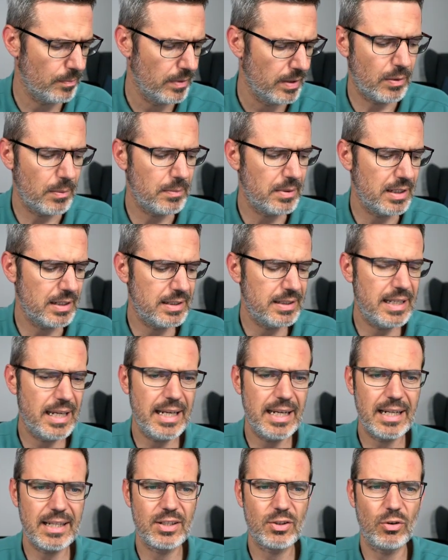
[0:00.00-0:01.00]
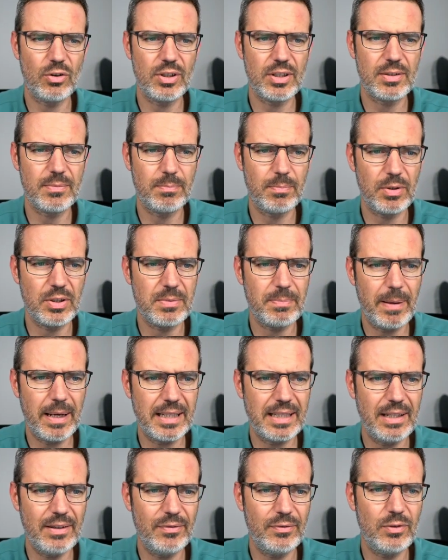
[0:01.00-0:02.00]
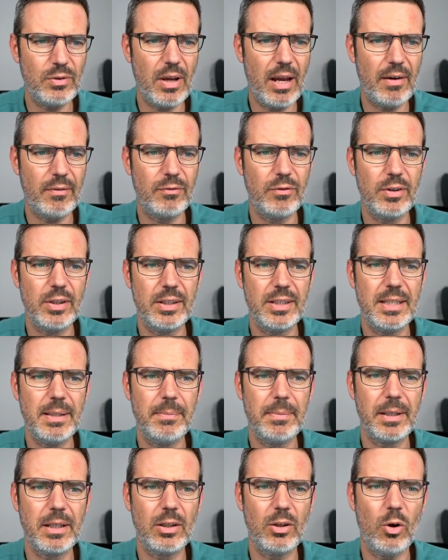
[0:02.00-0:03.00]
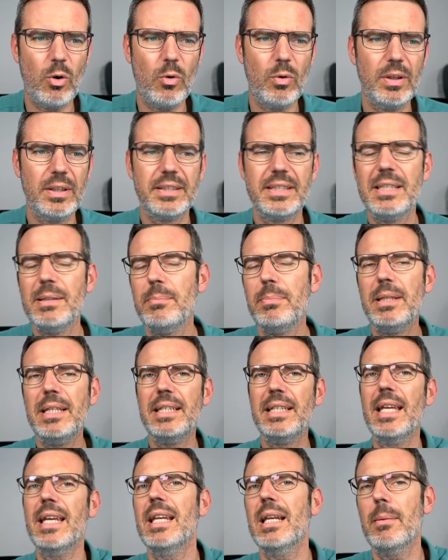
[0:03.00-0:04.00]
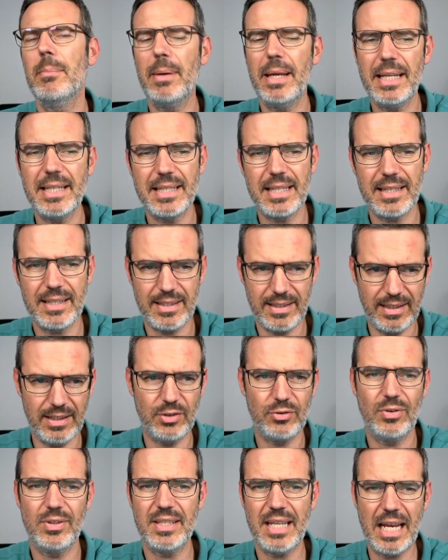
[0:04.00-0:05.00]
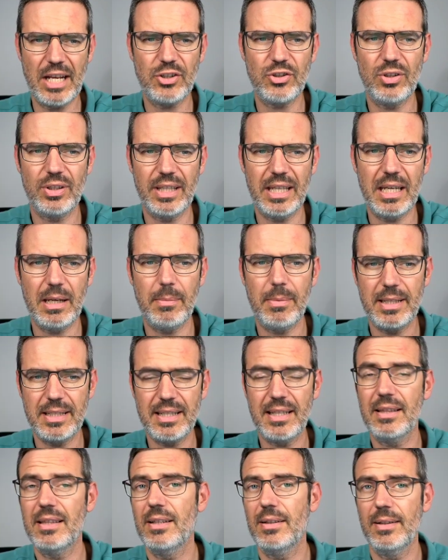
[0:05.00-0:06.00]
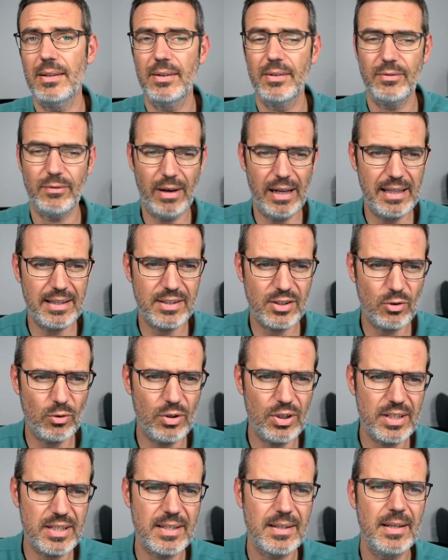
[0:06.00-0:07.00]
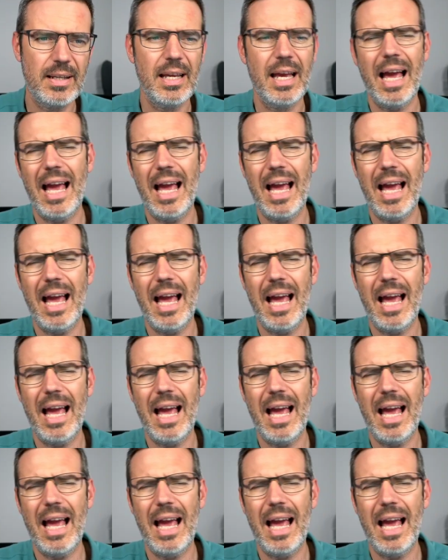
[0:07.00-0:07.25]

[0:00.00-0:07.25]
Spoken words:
From the data source perspective, you have the typical OLTP databases, the transactional database, and the file stores.